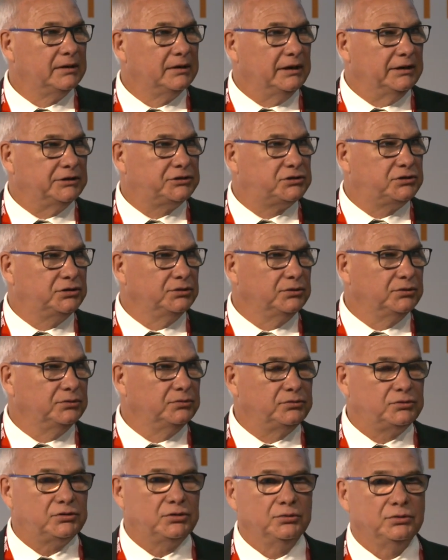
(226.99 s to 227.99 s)
it's
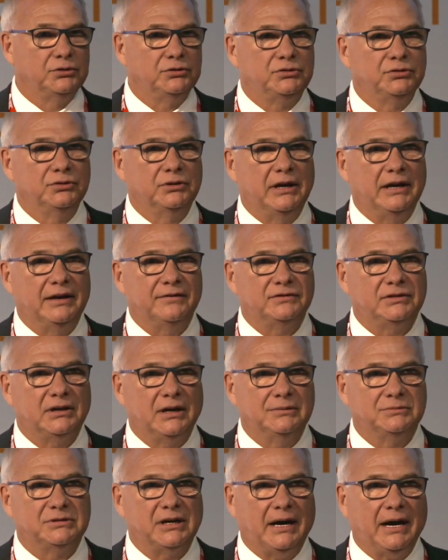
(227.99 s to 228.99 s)
2 to 2.5
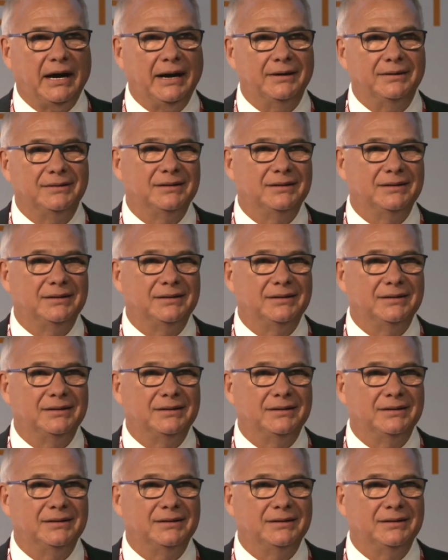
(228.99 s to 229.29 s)
times higher